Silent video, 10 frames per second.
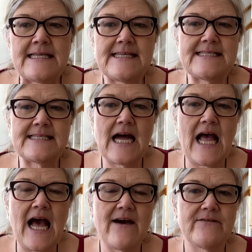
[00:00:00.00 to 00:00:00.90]
They did not
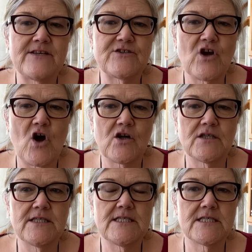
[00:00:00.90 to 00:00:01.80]
have the
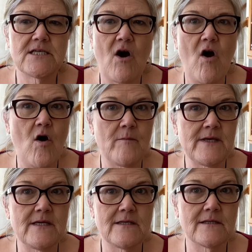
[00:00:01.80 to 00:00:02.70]
chocolate
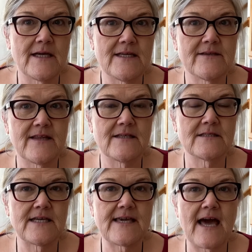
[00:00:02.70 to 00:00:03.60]
almond, like things
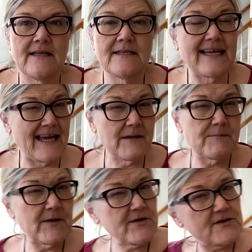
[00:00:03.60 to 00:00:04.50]
like Cad
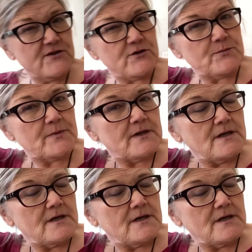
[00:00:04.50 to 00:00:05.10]
Cadbury dupe.